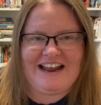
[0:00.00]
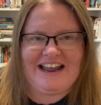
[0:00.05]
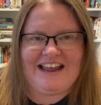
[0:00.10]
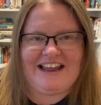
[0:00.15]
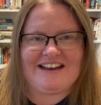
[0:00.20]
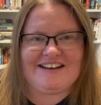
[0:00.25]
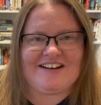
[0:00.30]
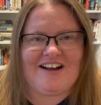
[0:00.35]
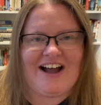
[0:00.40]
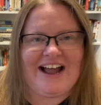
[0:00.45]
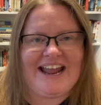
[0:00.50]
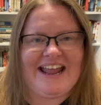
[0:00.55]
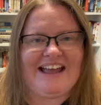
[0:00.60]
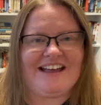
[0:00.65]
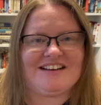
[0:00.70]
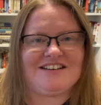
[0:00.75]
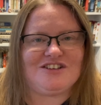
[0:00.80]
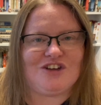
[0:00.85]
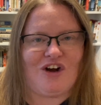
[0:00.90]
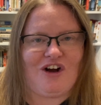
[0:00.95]
and I
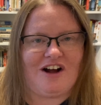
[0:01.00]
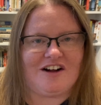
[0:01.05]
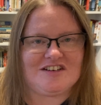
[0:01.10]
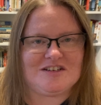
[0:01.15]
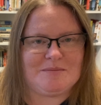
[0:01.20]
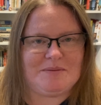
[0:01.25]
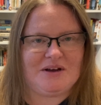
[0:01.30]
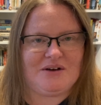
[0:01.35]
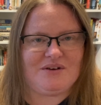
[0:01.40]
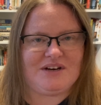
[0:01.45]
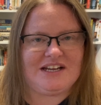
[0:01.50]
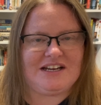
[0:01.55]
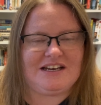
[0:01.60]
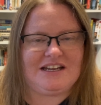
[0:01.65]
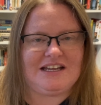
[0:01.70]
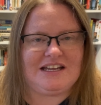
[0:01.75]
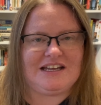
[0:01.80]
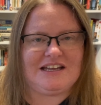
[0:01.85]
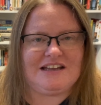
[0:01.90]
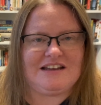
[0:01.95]
had talked about it
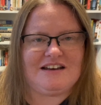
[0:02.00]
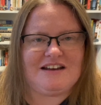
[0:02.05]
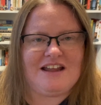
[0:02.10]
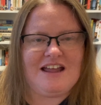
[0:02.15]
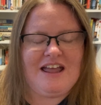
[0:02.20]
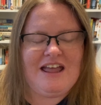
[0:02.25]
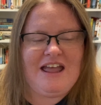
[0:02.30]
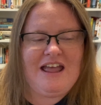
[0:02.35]
in